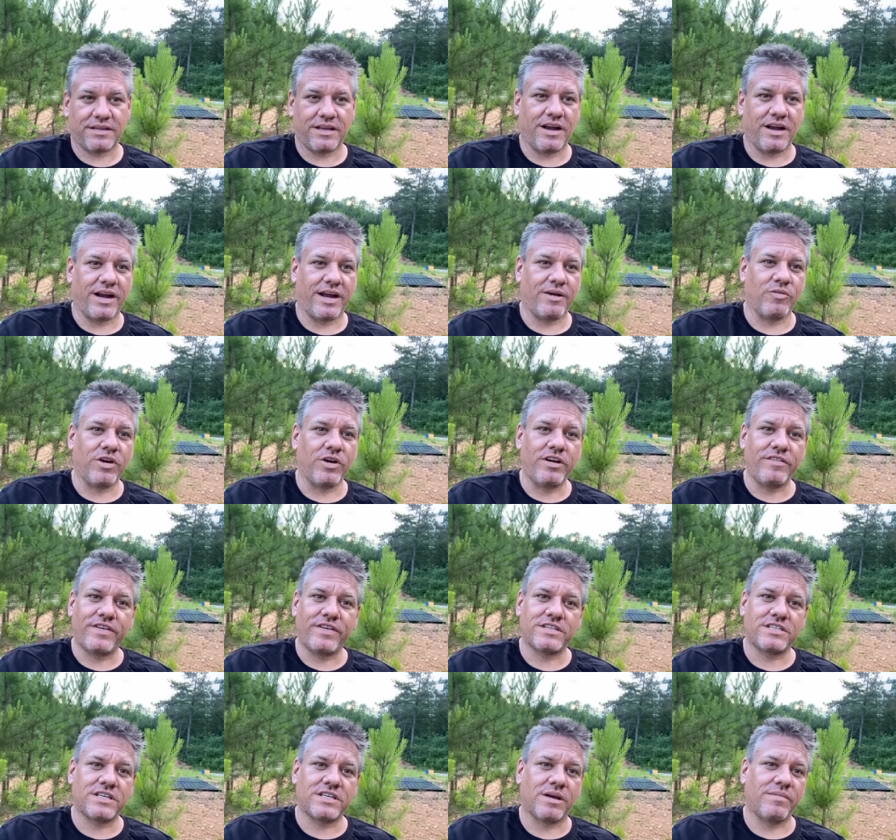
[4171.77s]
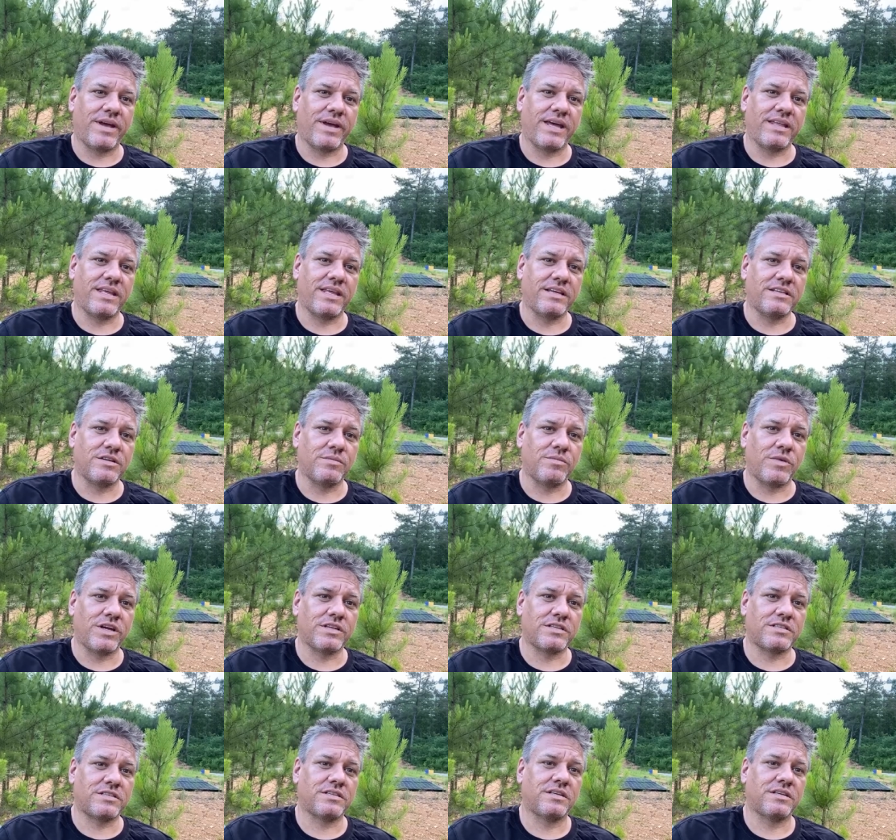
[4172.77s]
All right, we're gonna finish up. Hey, thanks so
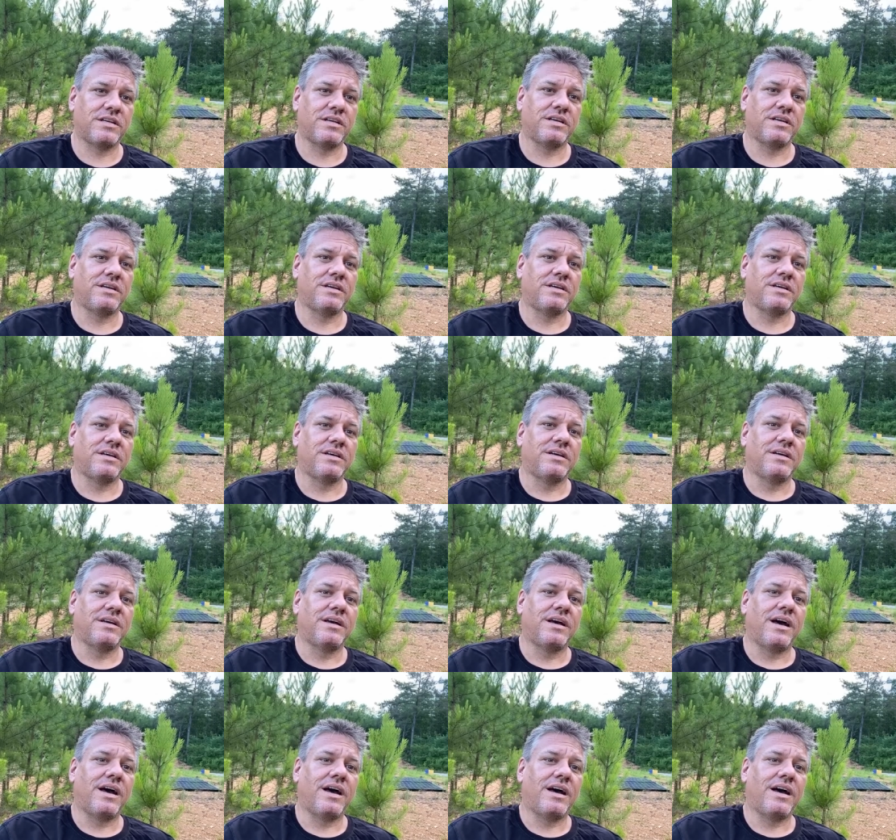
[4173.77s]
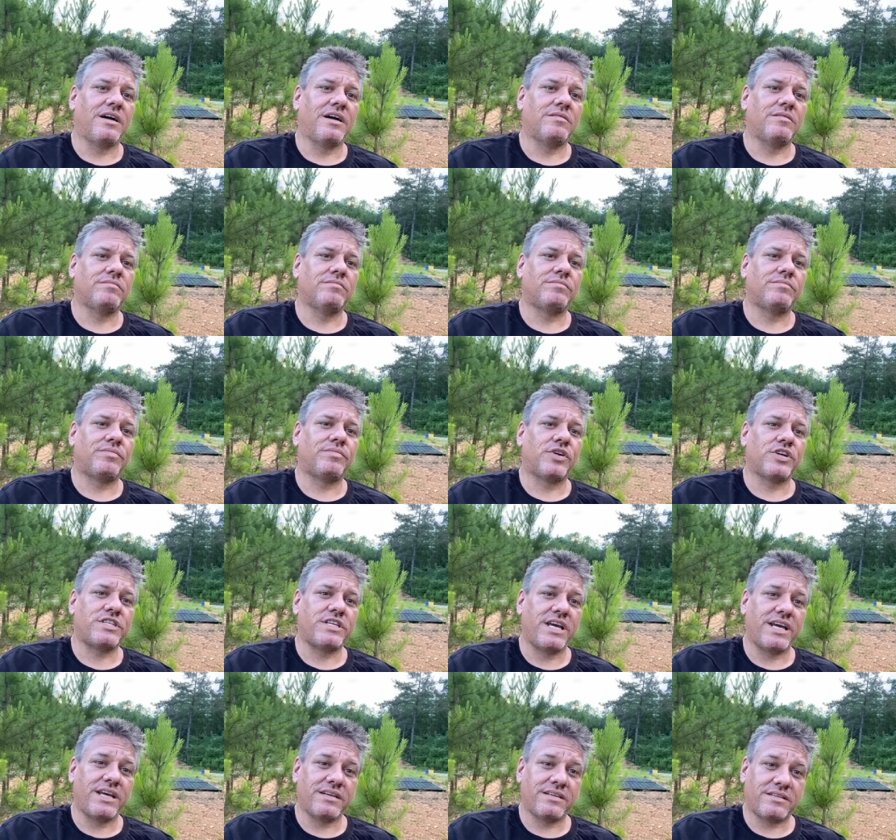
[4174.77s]
much.
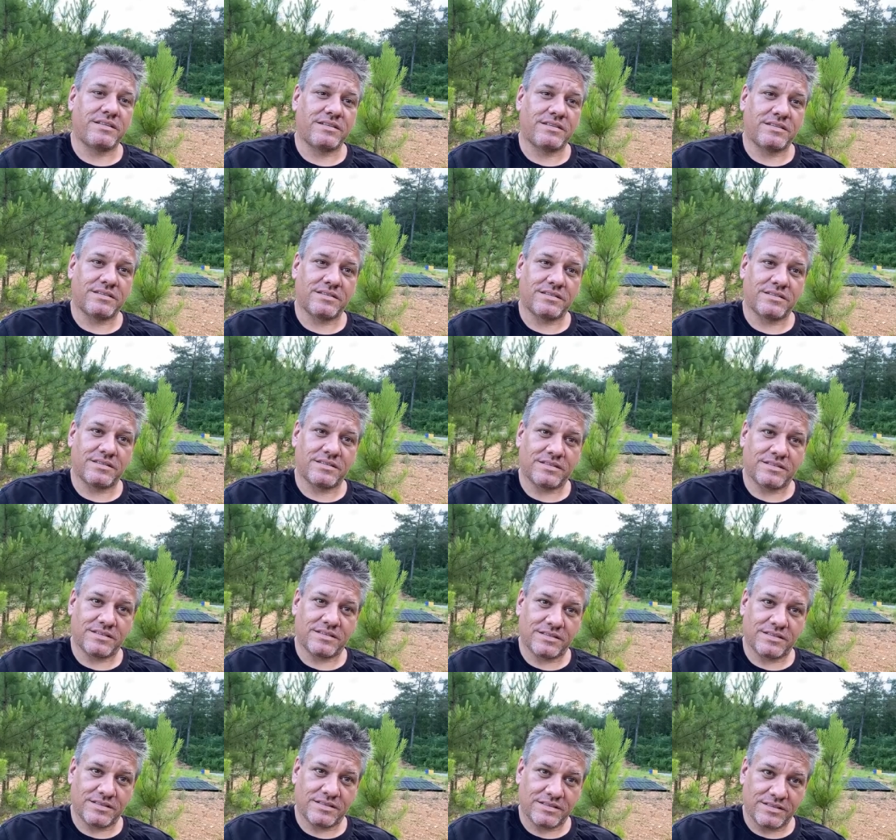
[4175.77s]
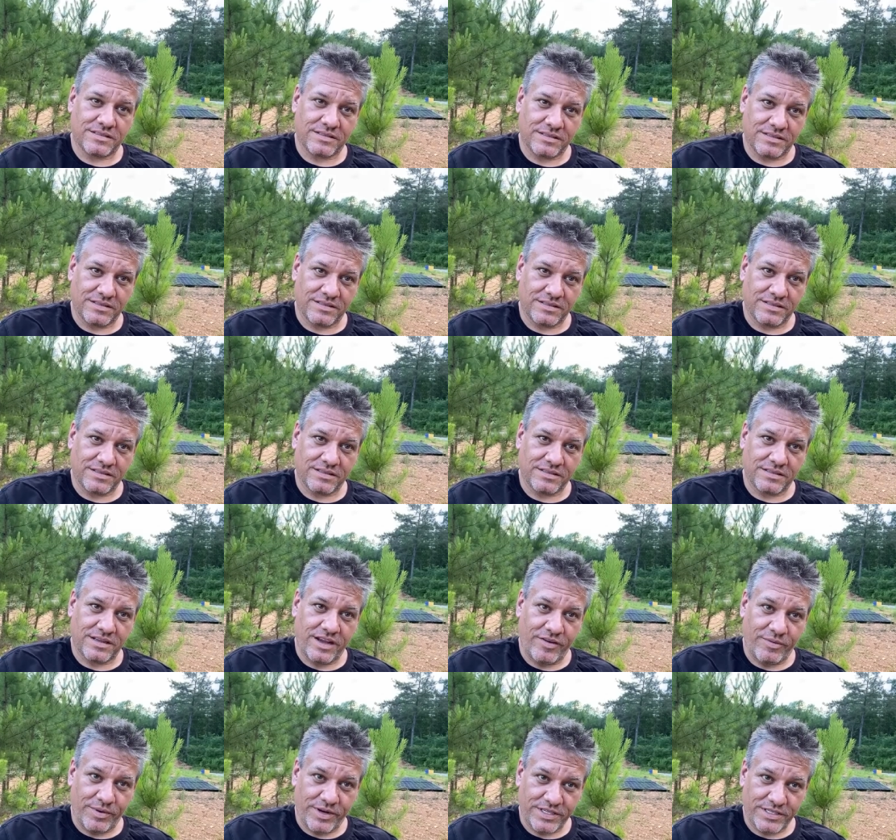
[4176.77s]
Appreciate
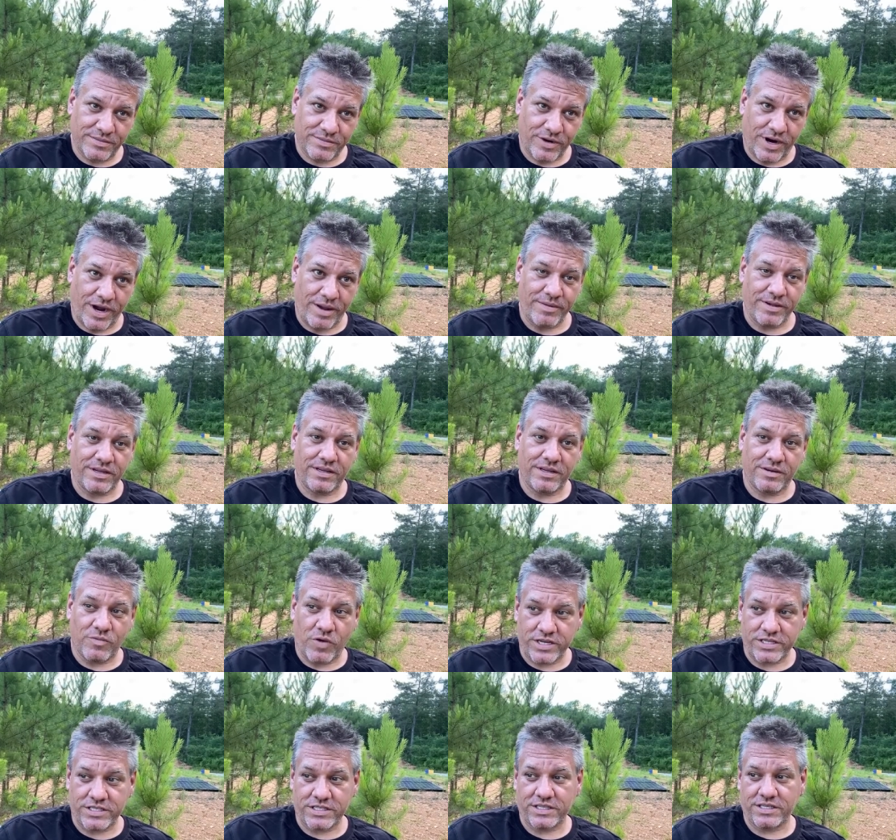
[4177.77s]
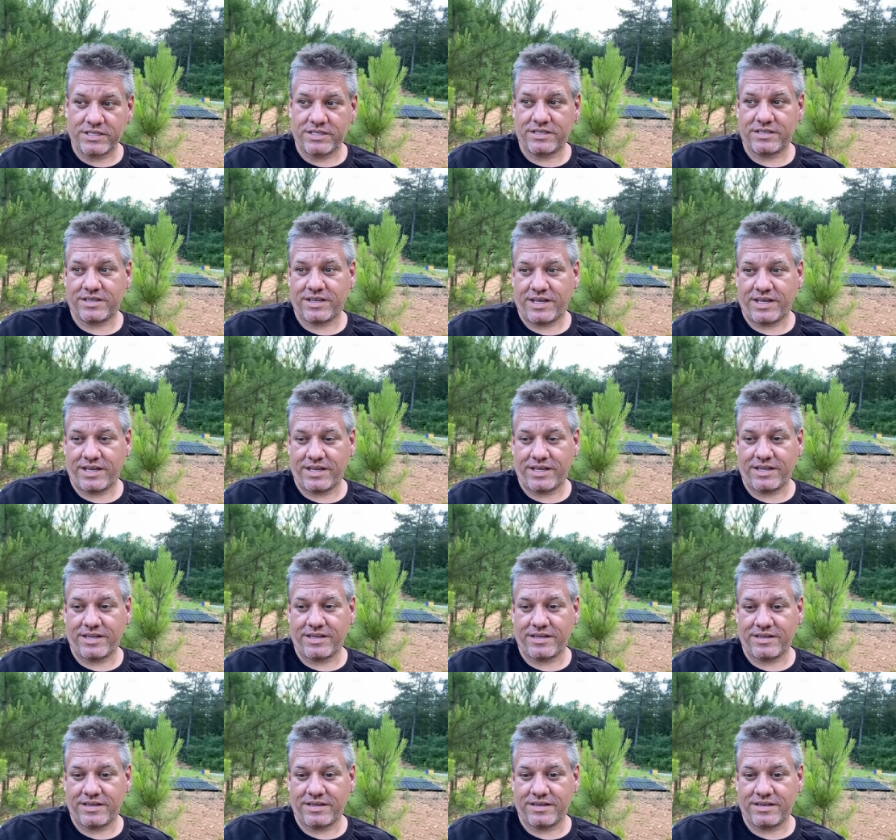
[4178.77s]
everybody subscribing and watching
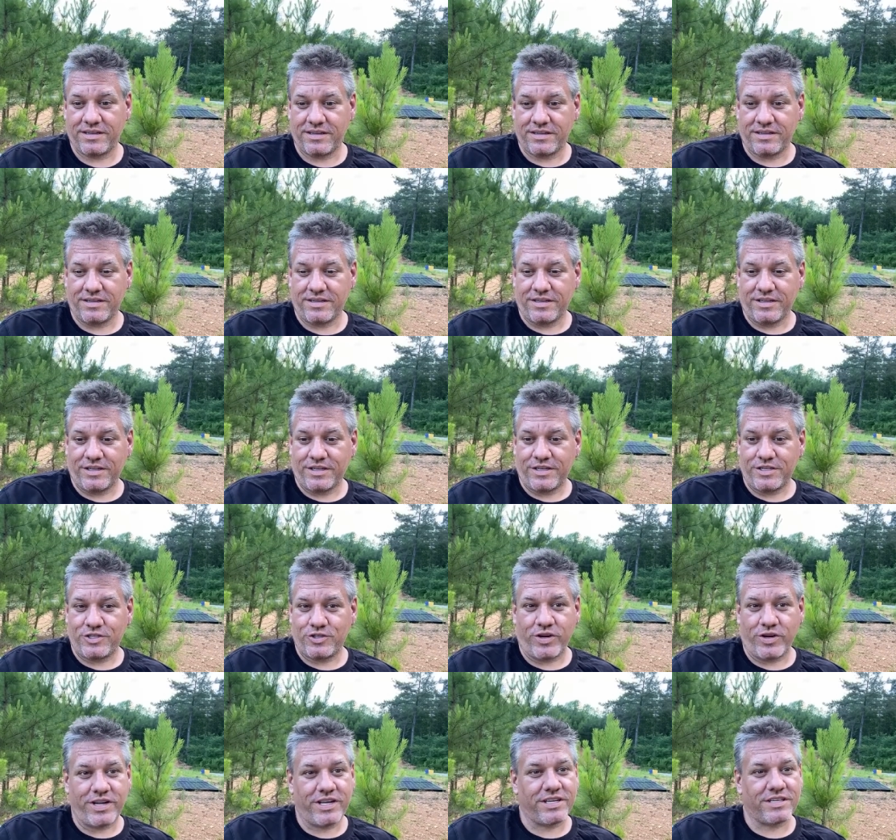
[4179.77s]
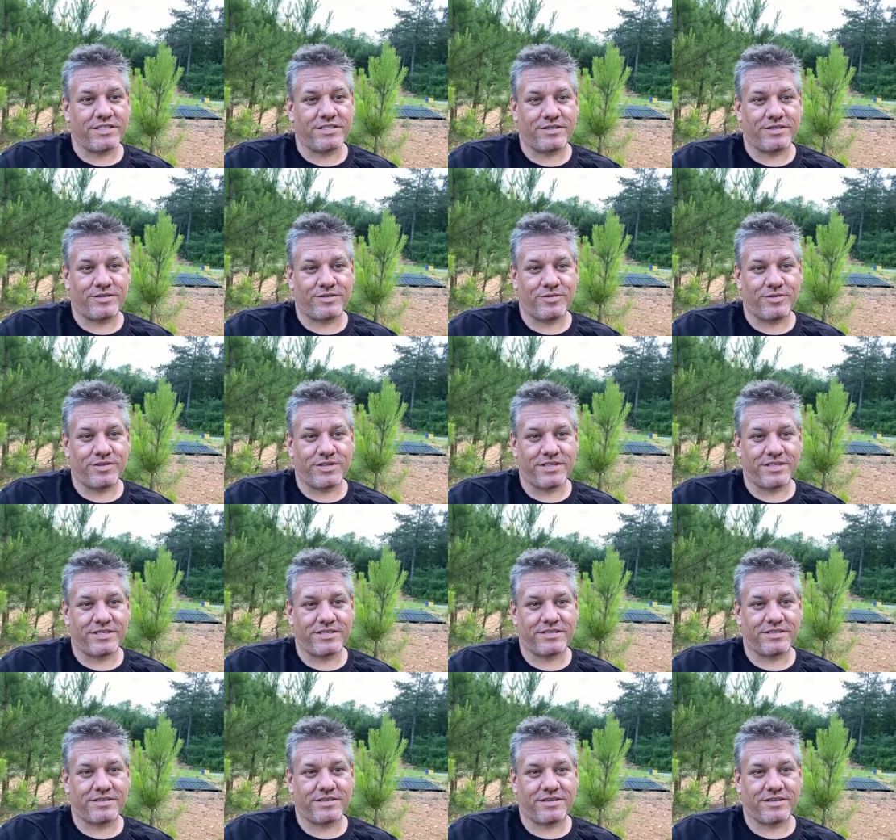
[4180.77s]
and joining us through
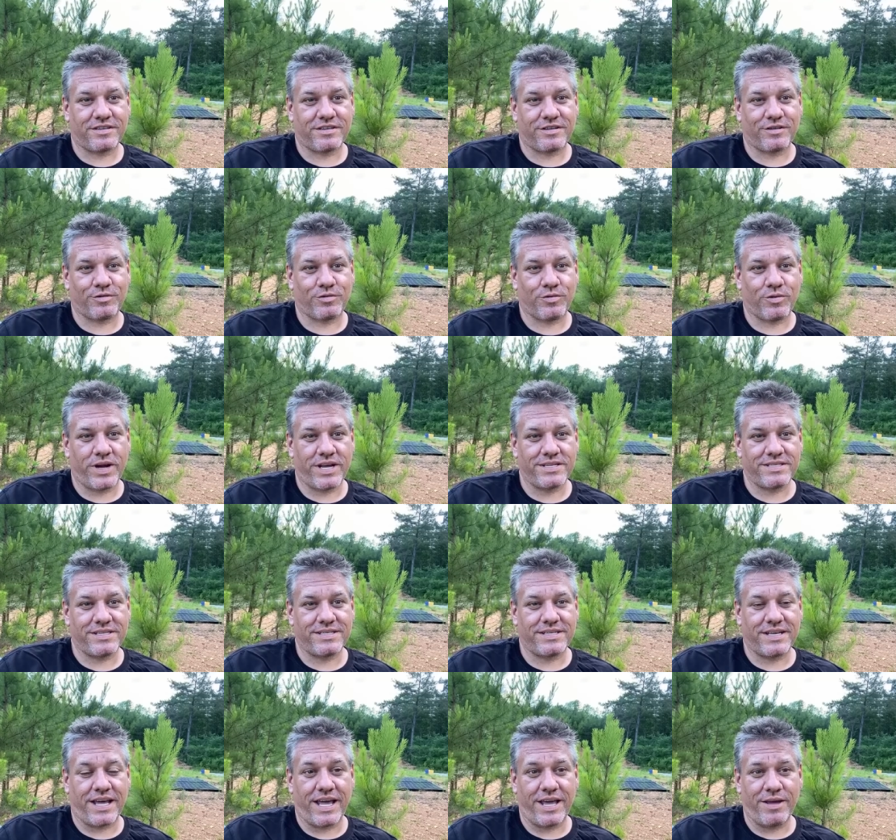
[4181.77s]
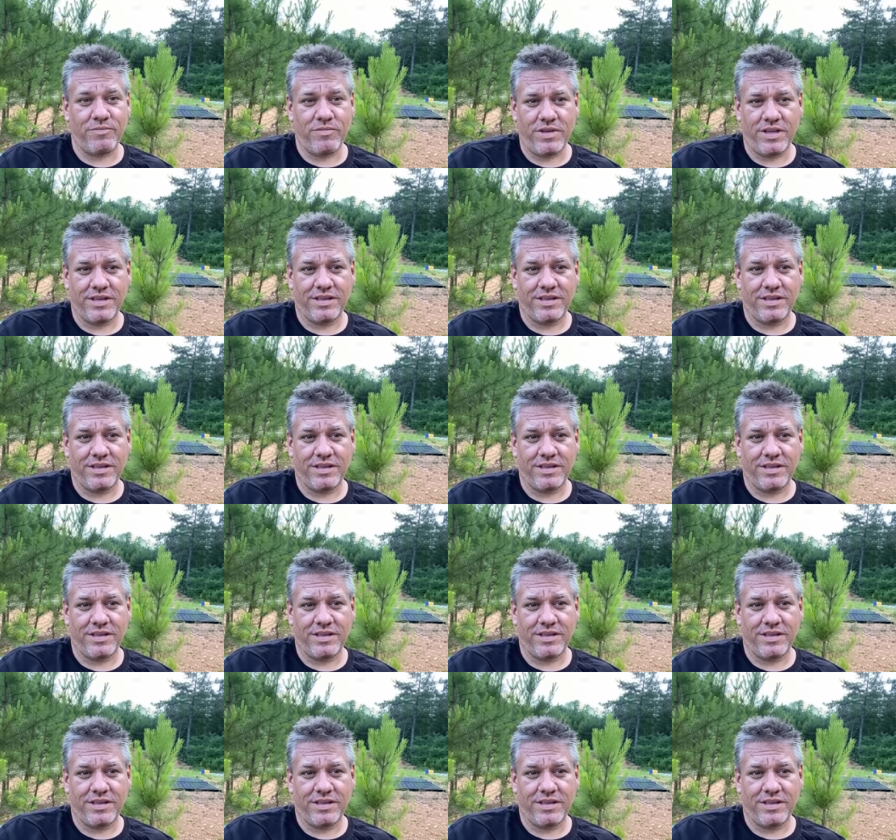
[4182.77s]
this crazy time.